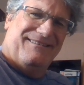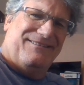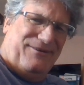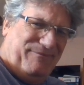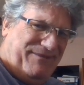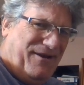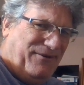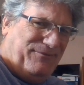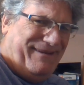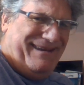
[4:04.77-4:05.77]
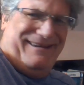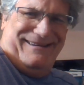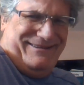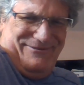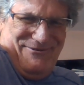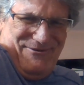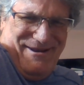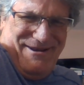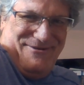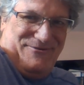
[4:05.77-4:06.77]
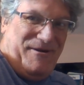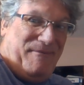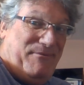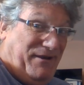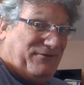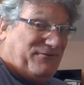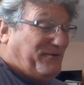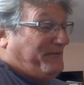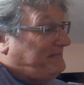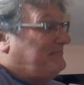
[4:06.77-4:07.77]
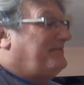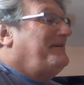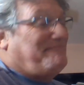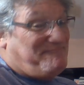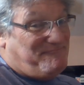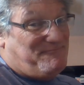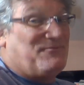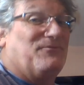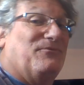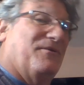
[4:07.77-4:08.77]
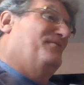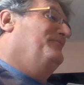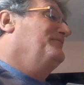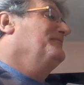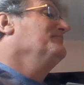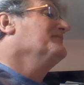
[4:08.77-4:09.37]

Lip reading: Something tells me he didn't even try and draw a picture. But who knows?